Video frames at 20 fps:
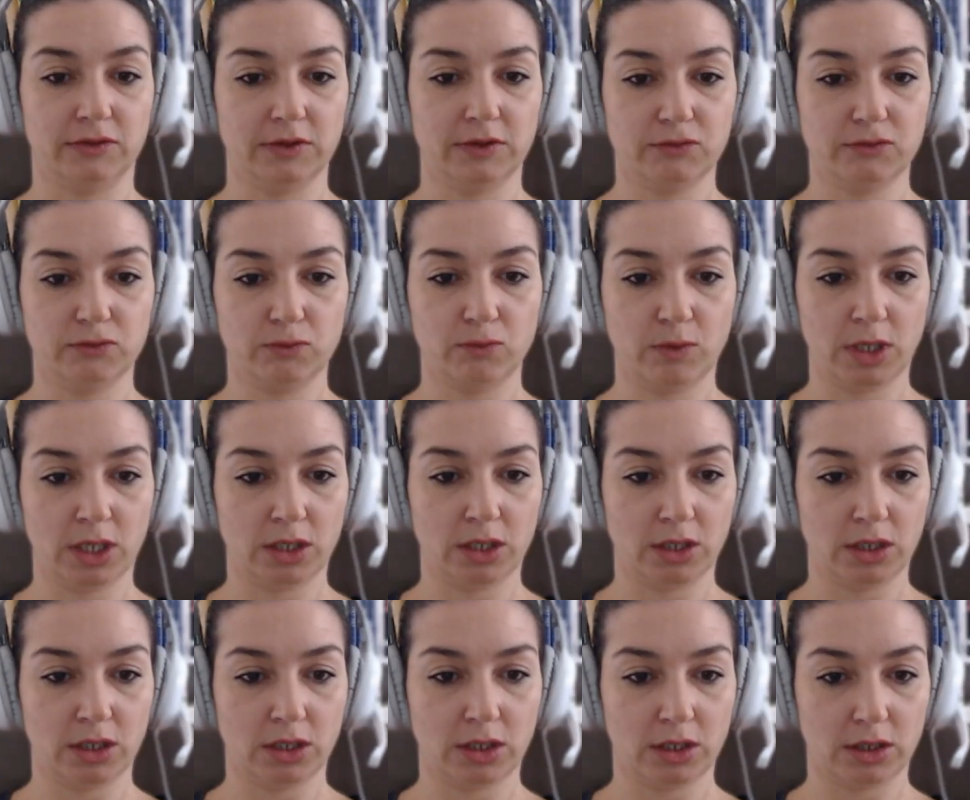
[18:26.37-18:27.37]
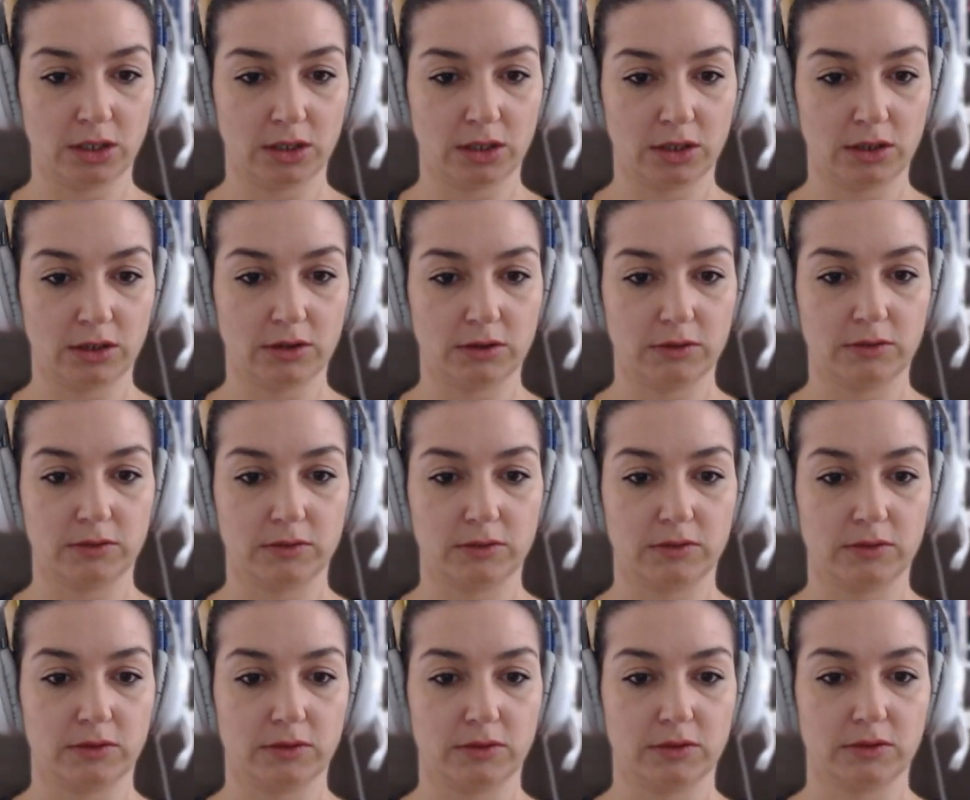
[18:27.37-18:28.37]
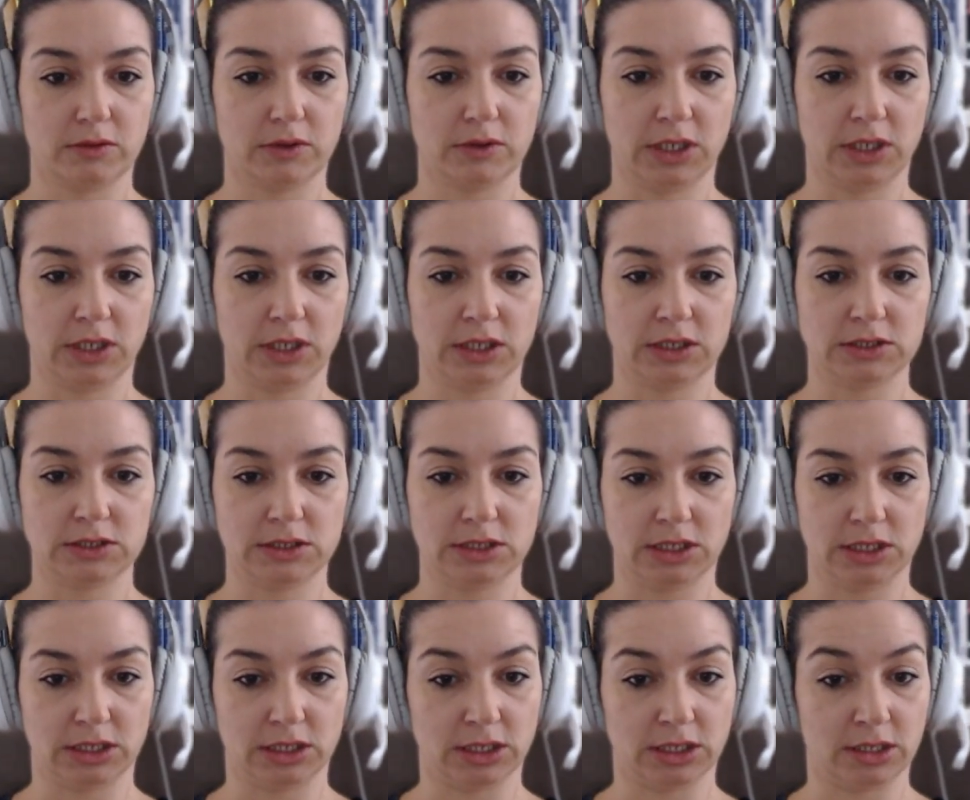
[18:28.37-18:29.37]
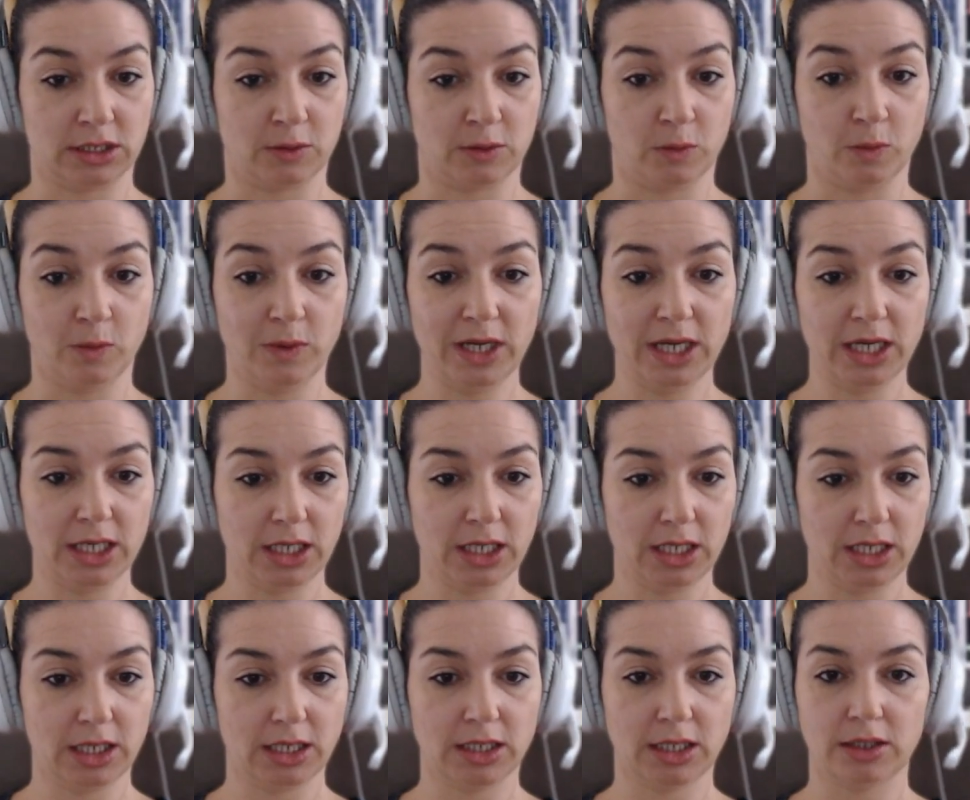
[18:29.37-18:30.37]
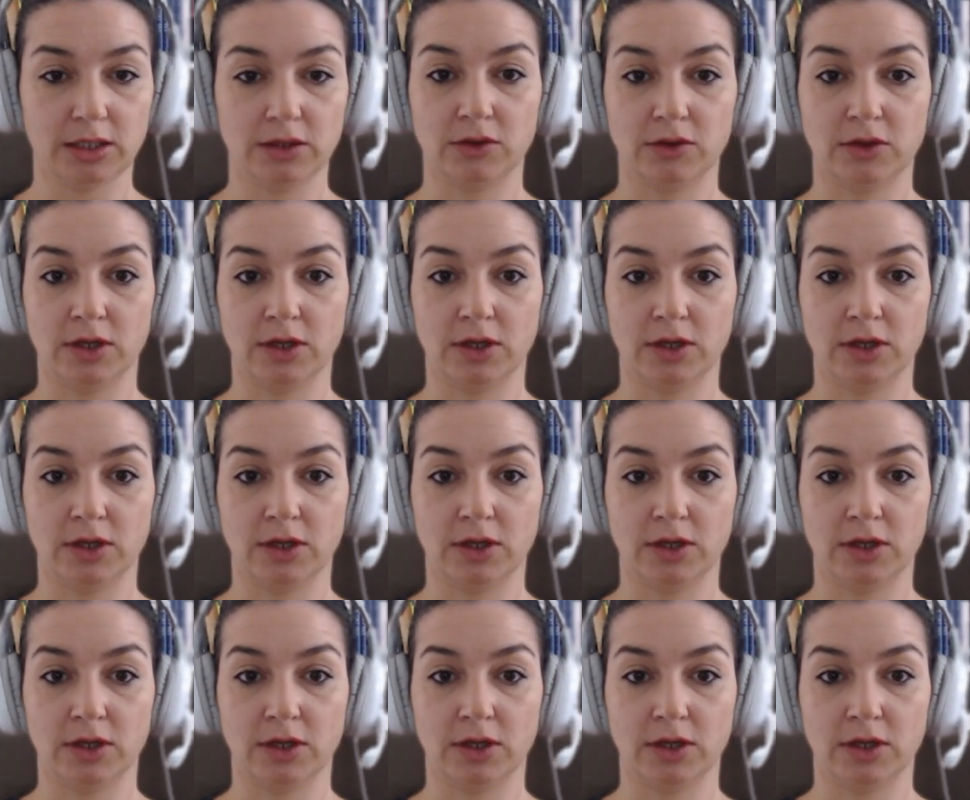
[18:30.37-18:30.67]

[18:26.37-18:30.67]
this one and take it away and